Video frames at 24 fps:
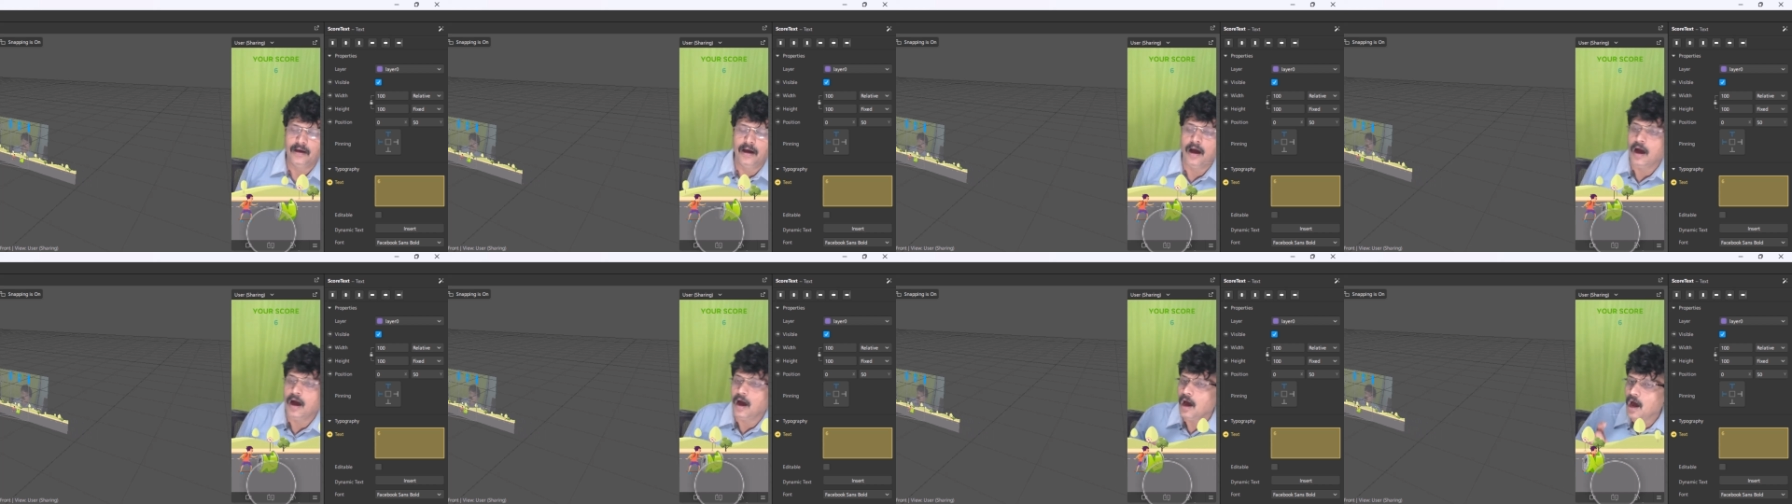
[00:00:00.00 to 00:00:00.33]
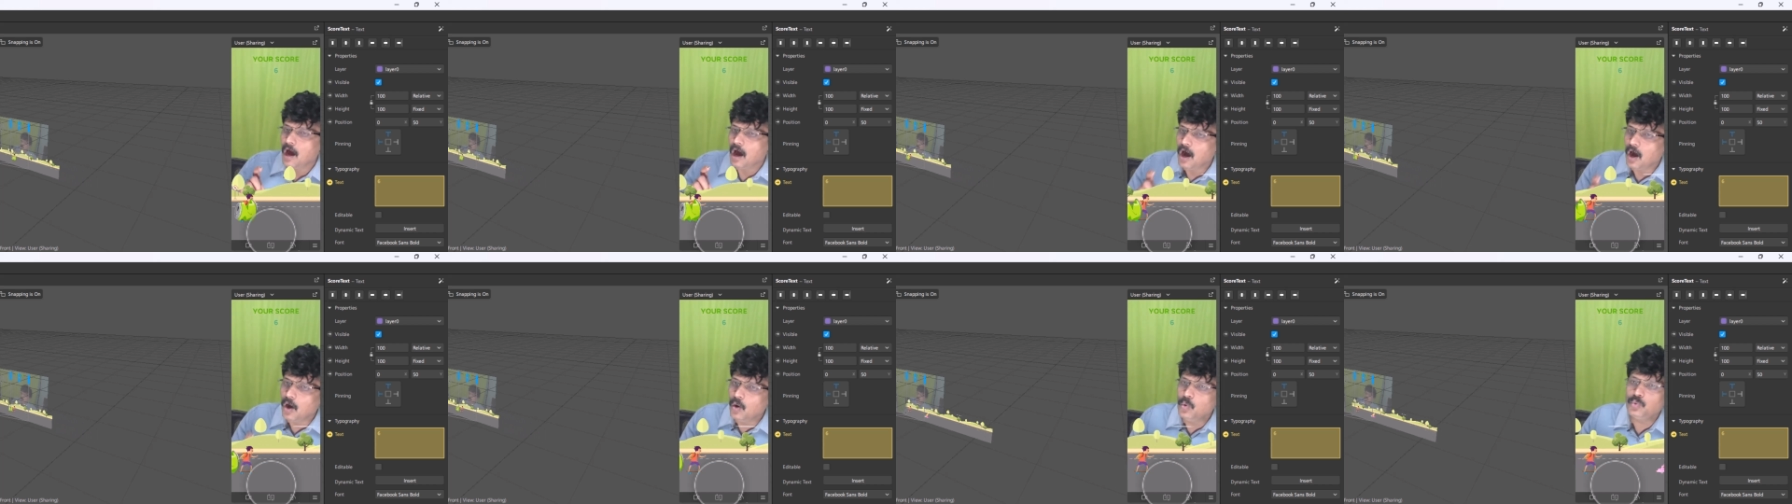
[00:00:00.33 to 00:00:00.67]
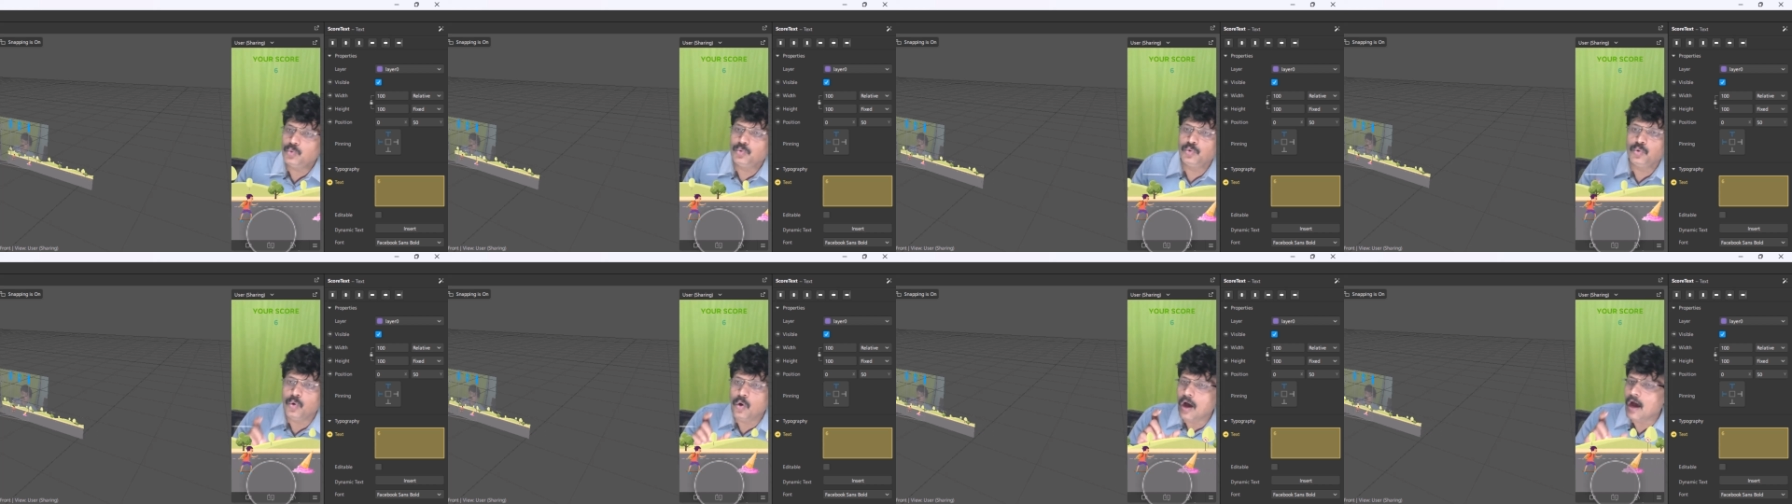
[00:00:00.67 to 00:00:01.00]
How
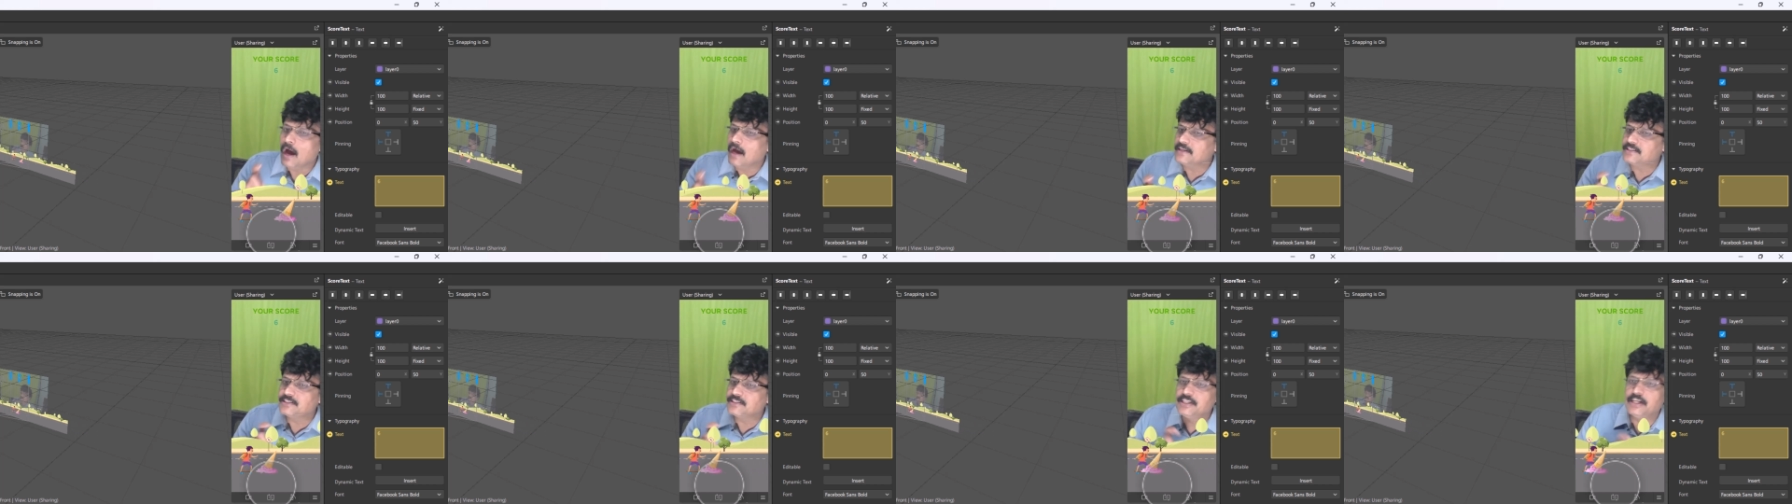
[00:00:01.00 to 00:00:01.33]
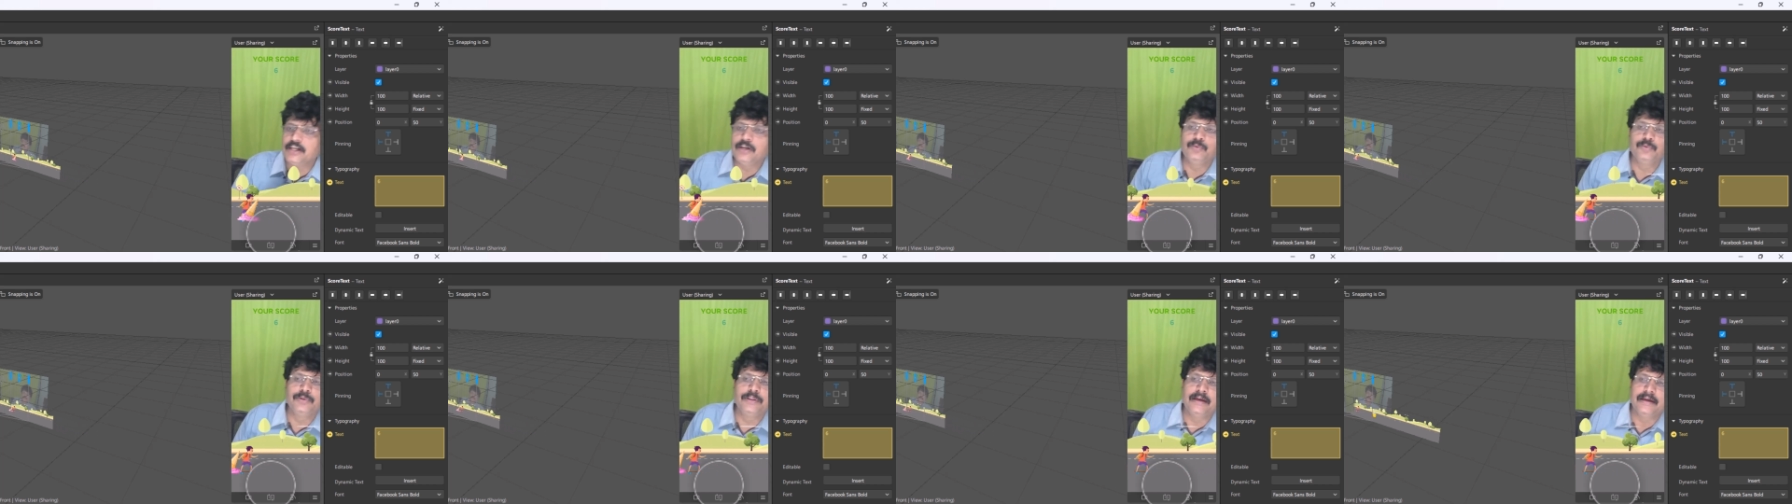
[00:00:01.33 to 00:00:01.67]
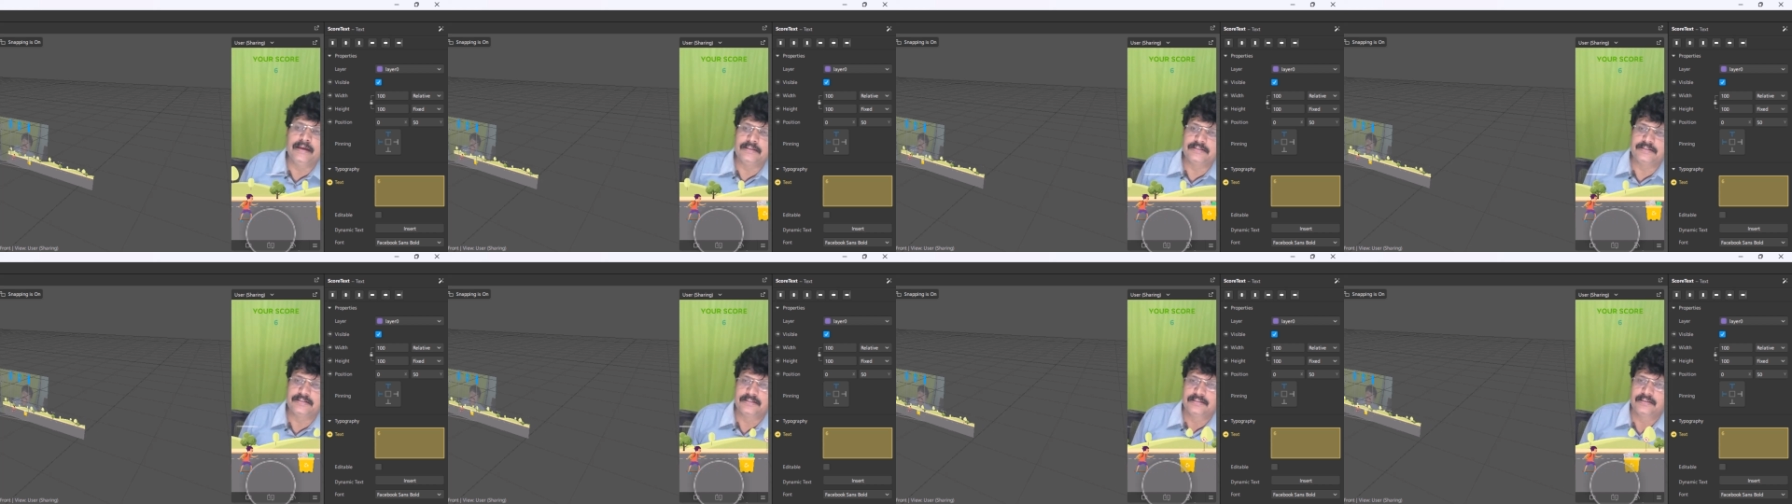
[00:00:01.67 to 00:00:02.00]
to achieve
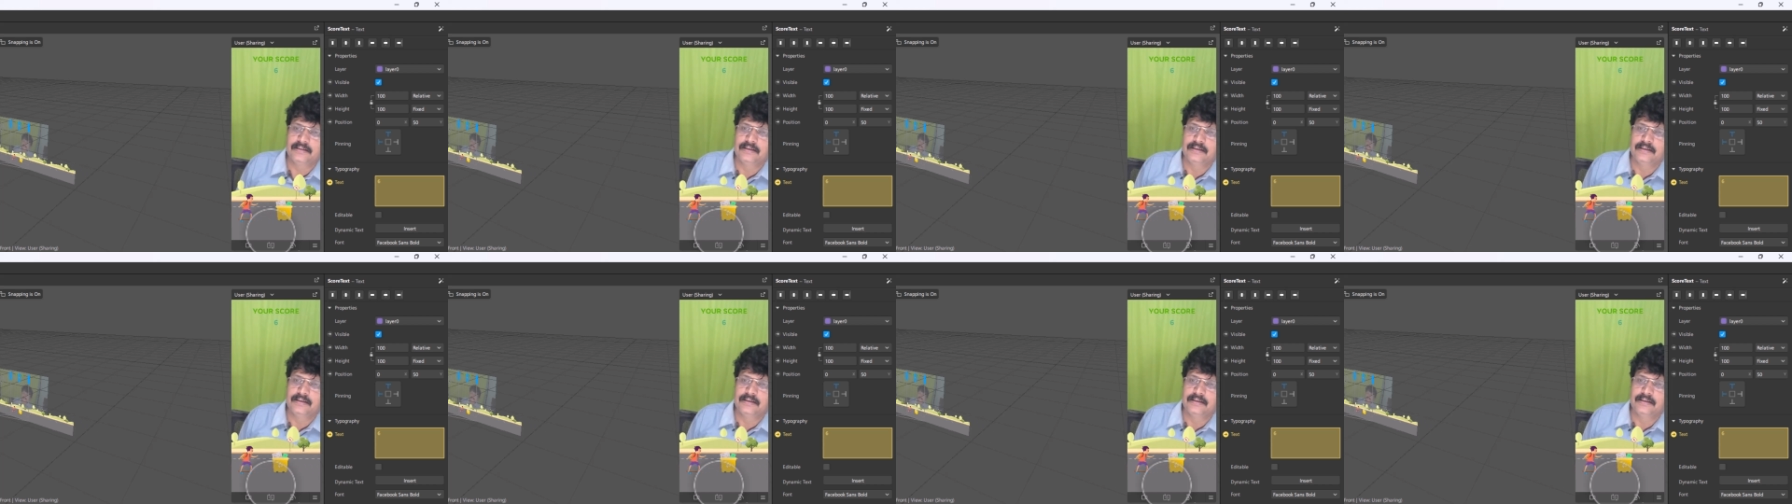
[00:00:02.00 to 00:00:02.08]
this?